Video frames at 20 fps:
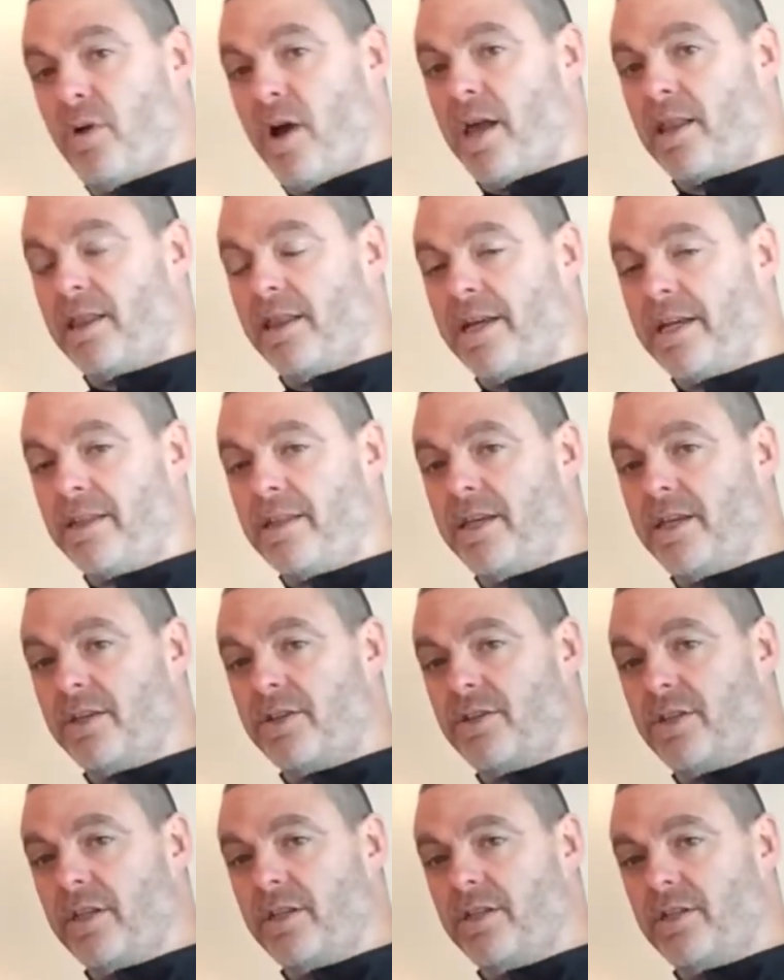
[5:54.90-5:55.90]
broth like
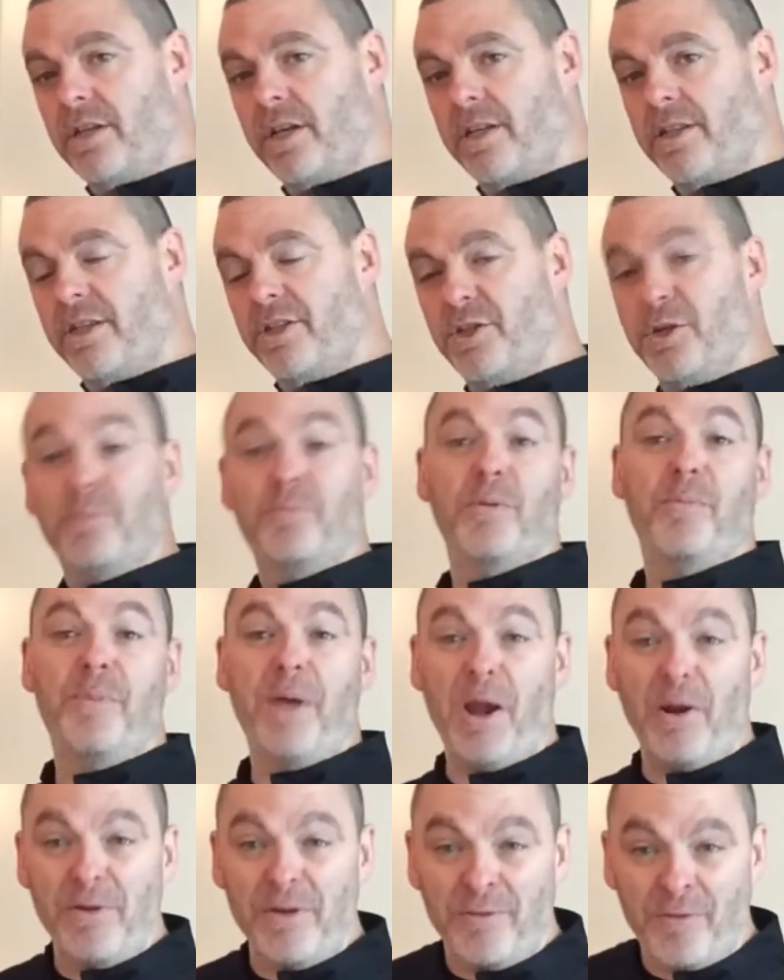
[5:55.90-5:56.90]
this that you're
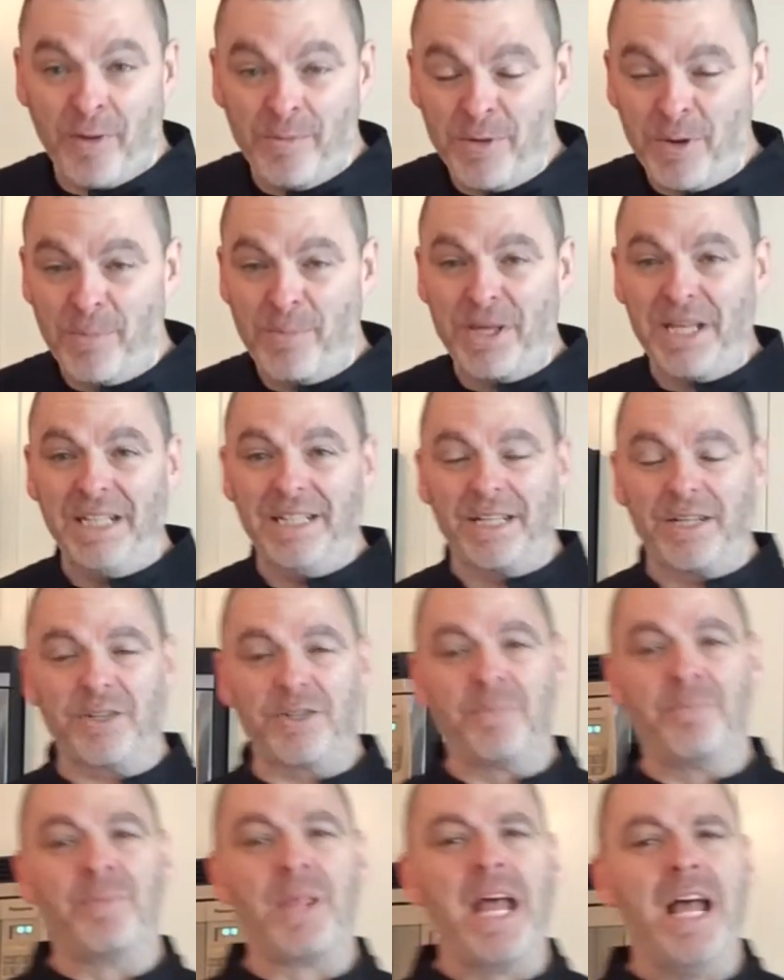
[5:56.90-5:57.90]
preparing from your
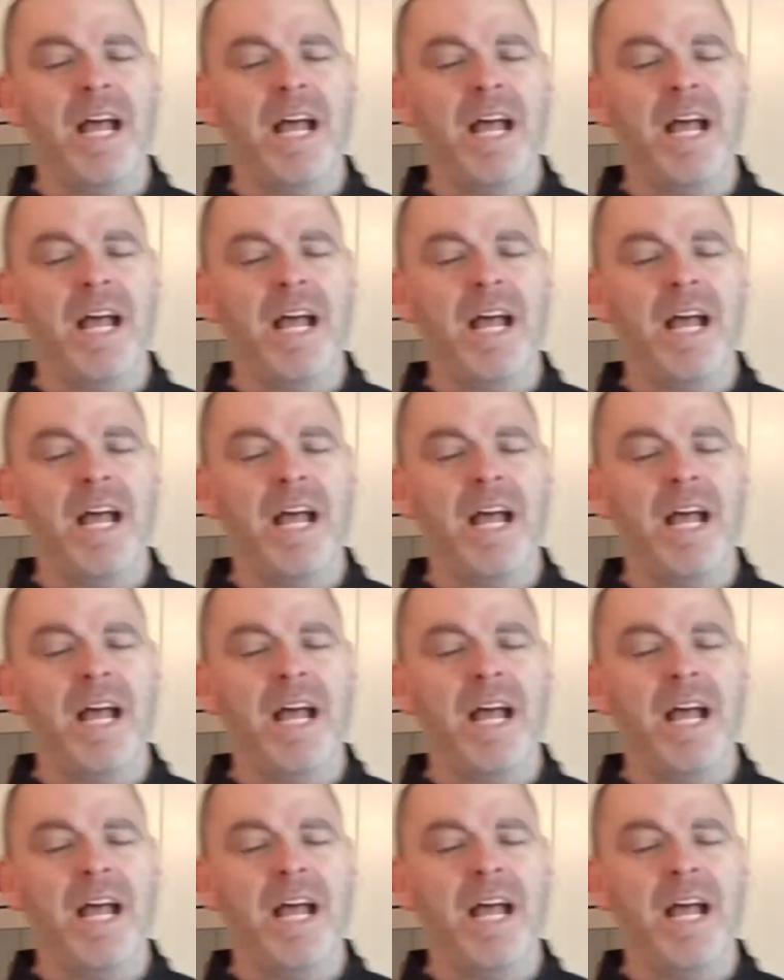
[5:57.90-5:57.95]
peelings.